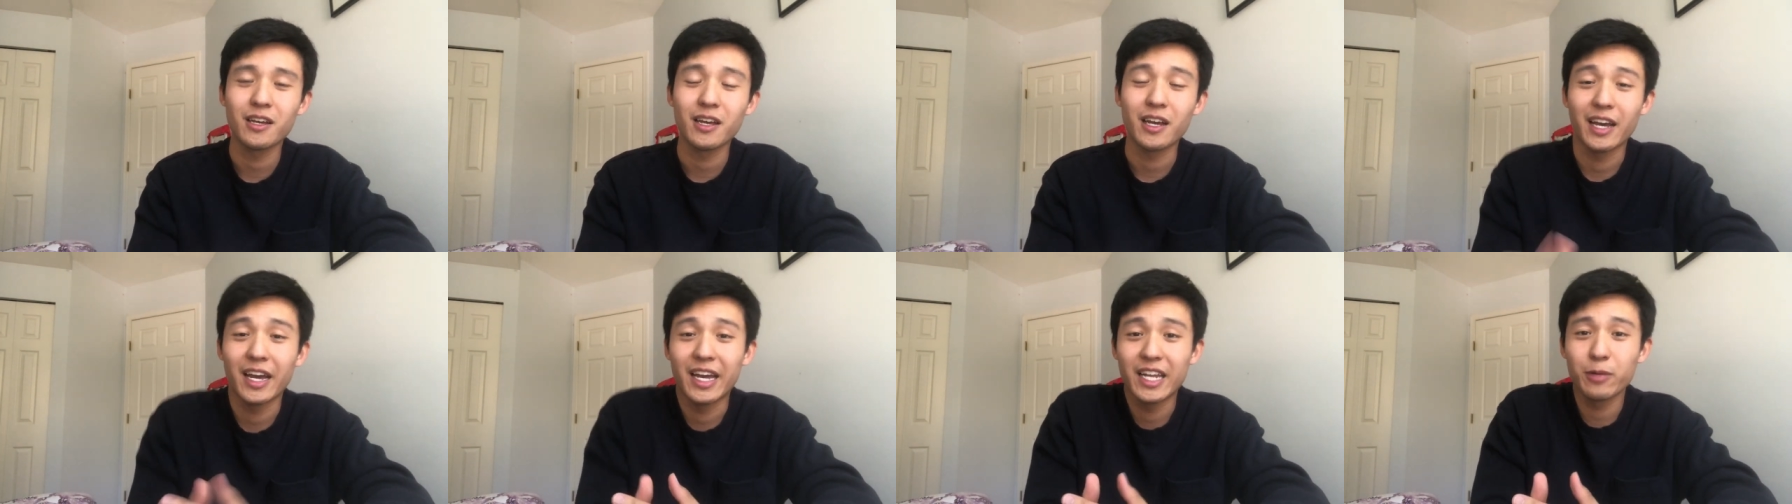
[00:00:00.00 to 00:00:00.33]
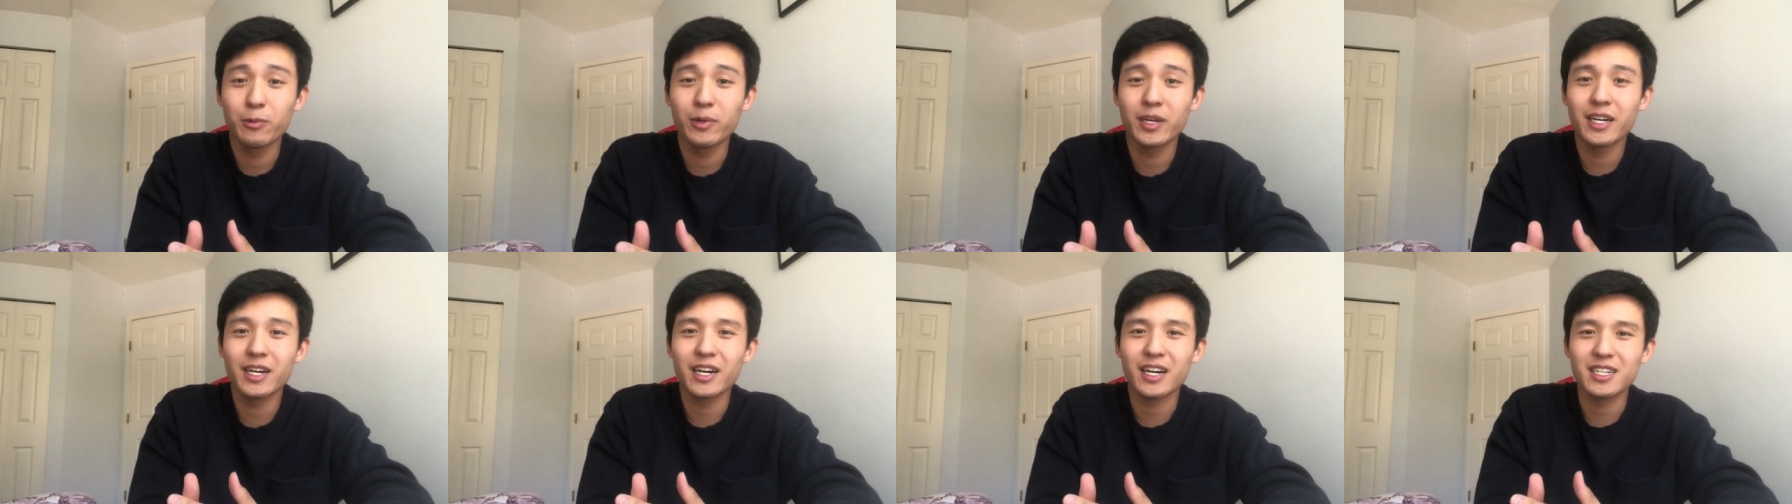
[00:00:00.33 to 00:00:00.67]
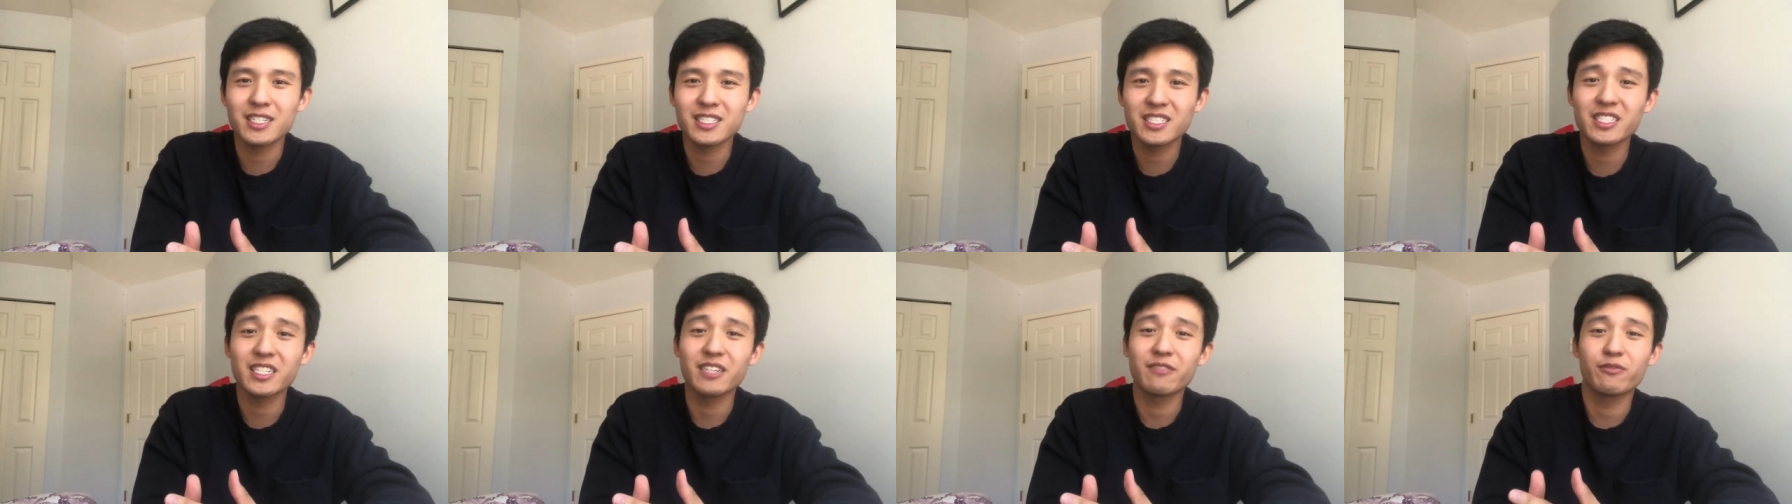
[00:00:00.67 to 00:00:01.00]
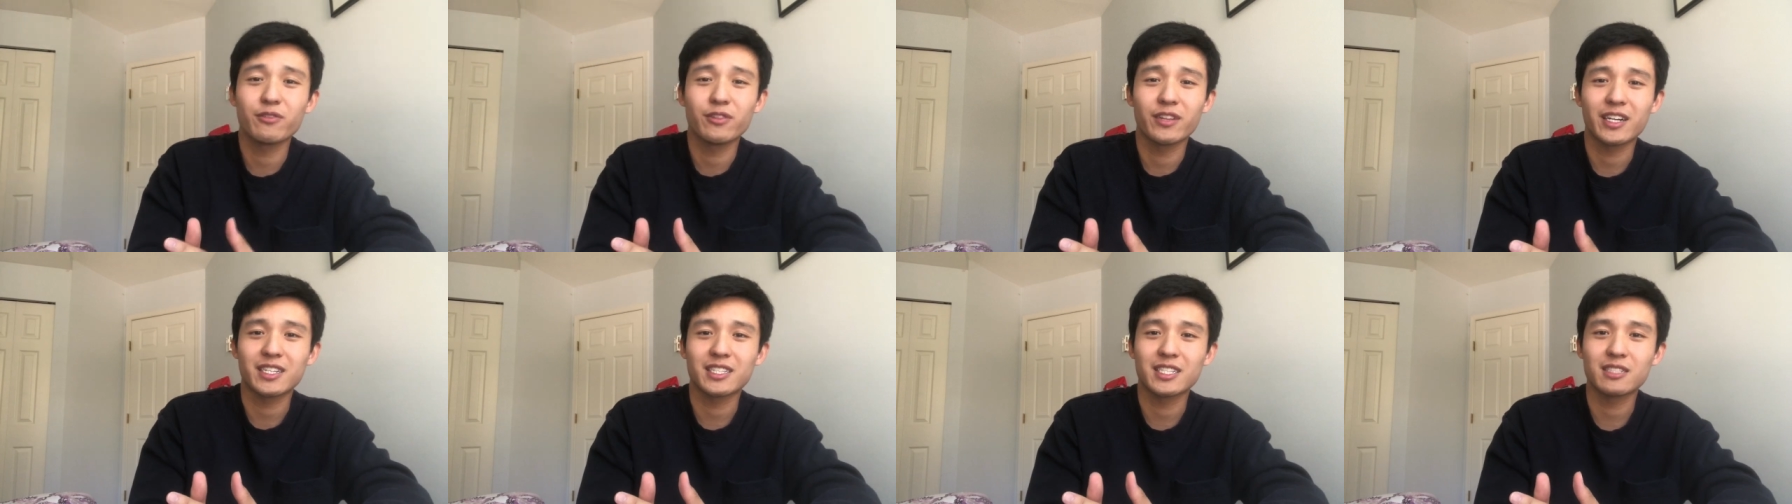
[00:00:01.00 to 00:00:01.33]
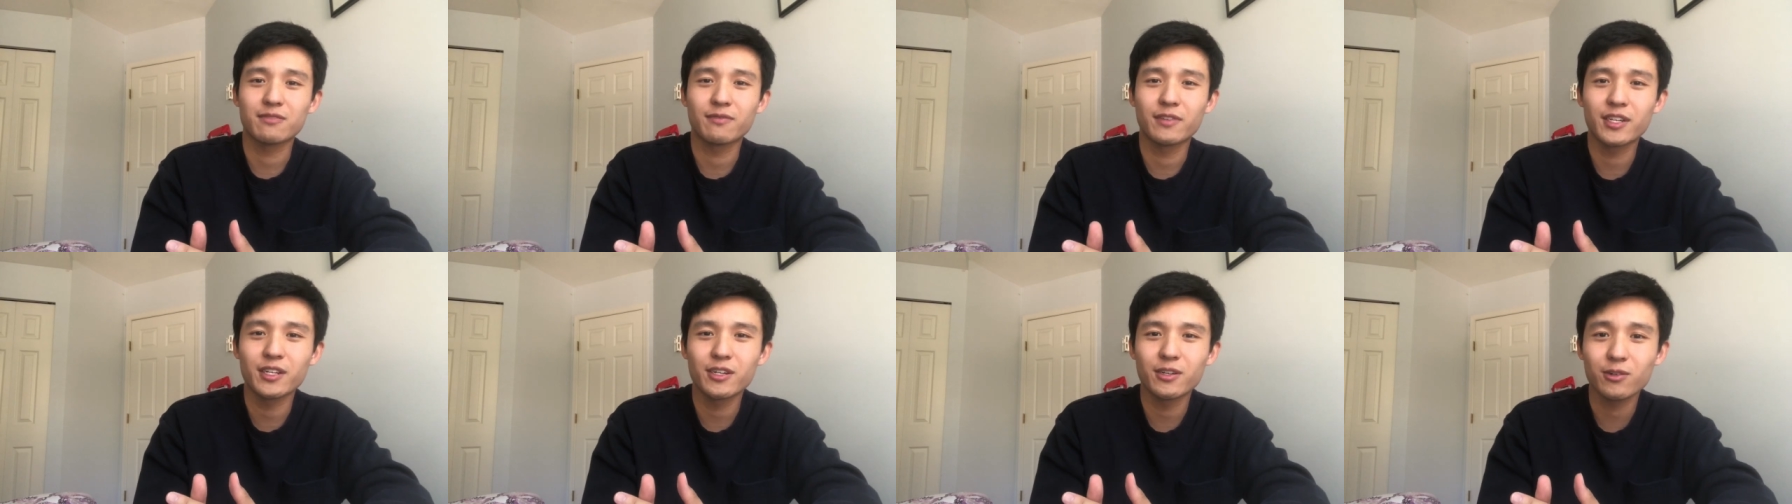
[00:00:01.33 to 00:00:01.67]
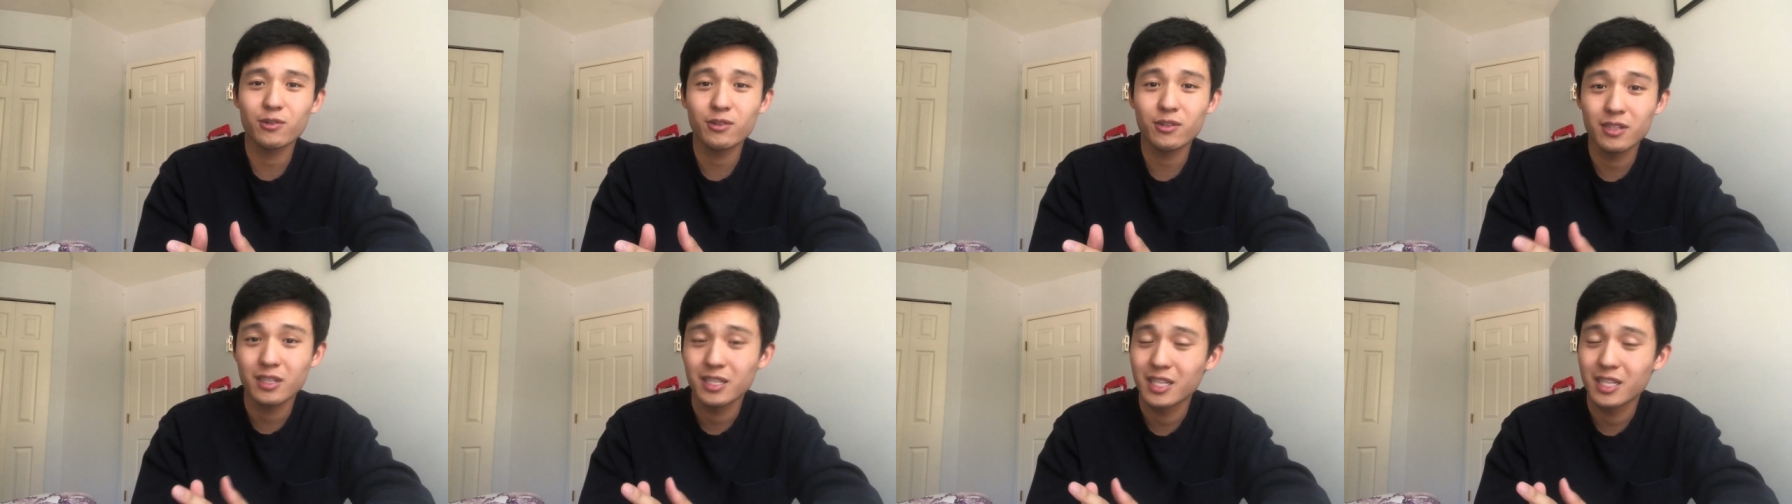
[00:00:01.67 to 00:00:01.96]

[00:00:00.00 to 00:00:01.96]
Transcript: Anyway guys, if you like this video,